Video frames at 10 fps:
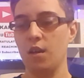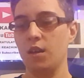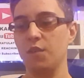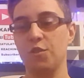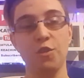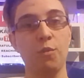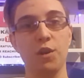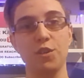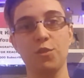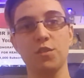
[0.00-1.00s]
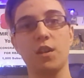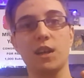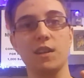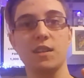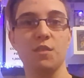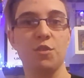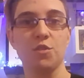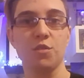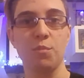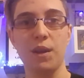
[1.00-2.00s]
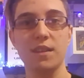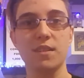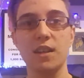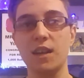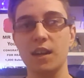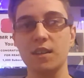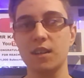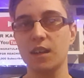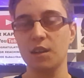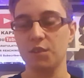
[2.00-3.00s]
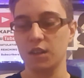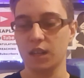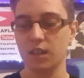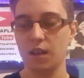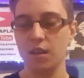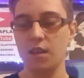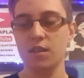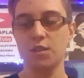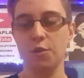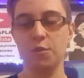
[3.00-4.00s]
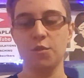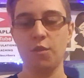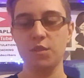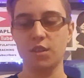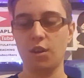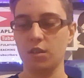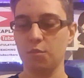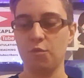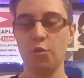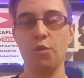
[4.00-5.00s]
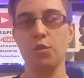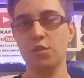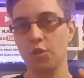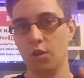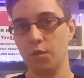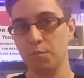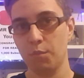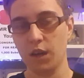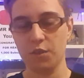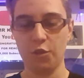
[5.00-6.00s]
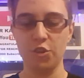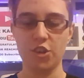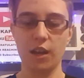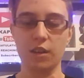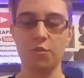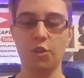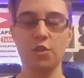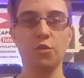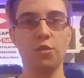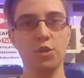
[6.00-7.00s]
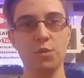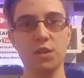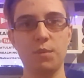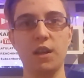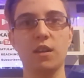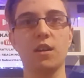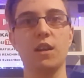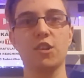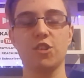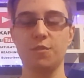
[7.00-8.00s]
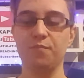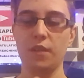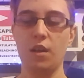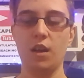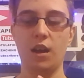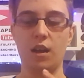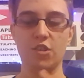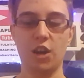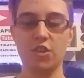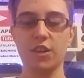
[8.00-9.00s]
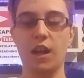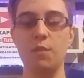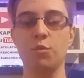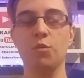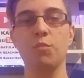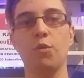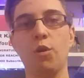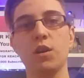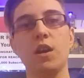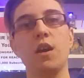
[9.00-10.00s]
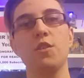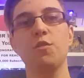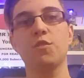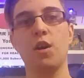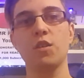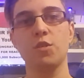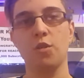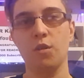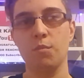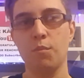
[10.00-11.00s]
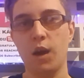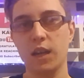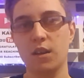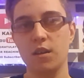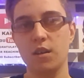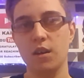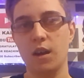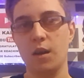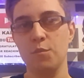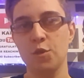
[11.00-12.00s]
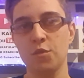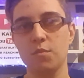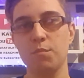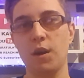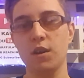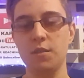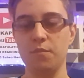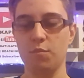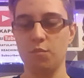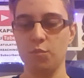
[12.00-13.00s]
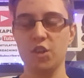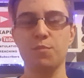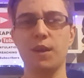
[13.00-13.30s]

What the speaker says: If you don't want to use it, like I said, if you use it for PC, editing, anything like that. So you've obviously got for your microphone jack, you've got your USB connection, charging cable port, you've got your mic mute button, which